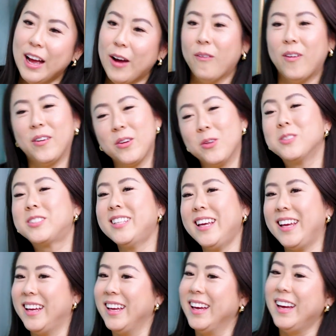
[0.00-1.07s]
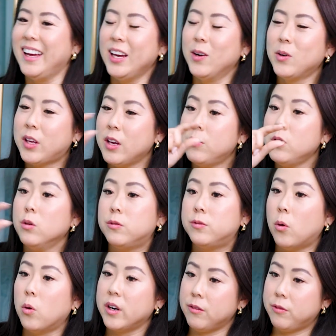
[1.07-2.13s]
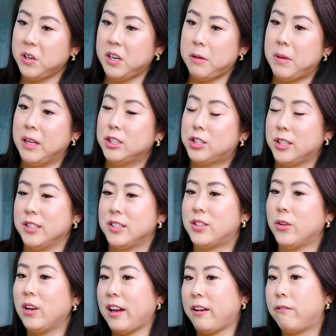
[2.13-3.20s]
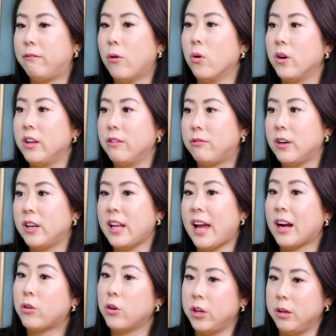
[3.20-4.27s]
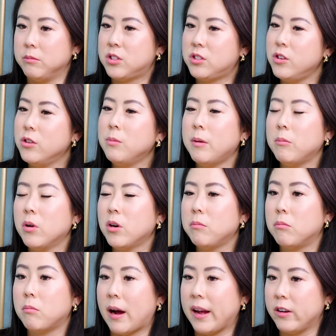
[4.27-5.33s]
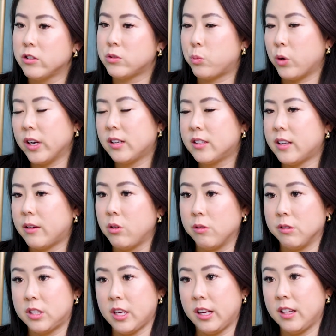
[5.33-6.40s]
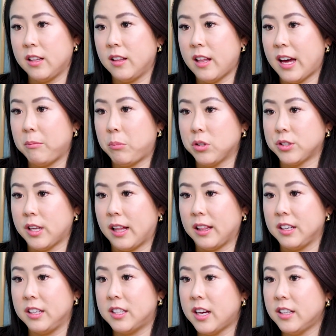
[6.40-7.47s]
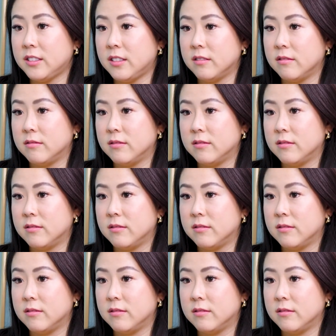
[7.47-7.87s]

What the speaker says: Well, you'll see. It will give you 4 different dimensions. So like 4 different acronyms. Do you remember Myers-Briggs? Have you ever taken that personality test?